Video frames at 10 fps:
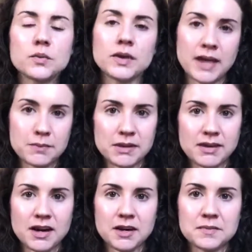will get me
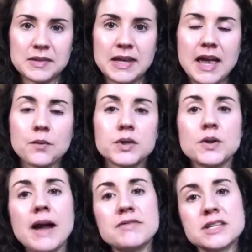there. And when you
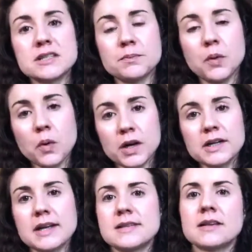have the
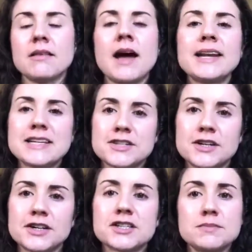support, it's a lot
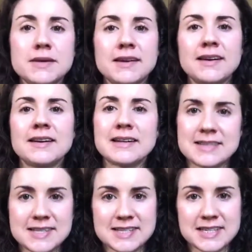easier to be
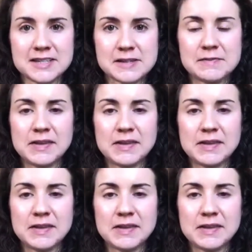consistent.